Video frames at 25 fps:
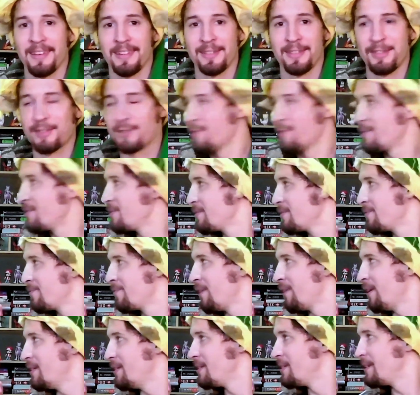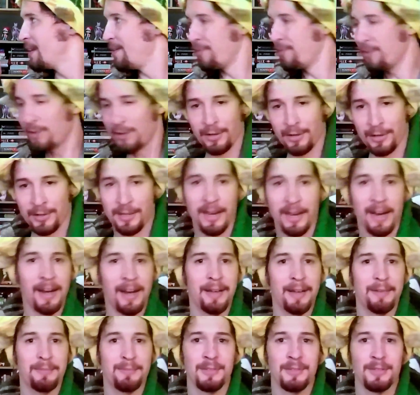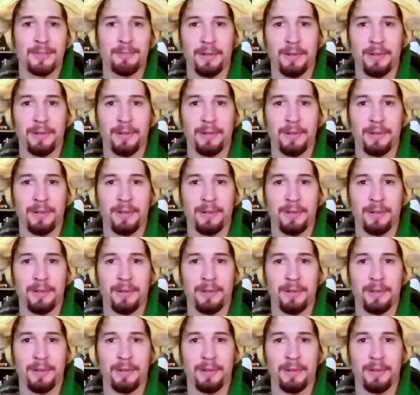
just friends having good times,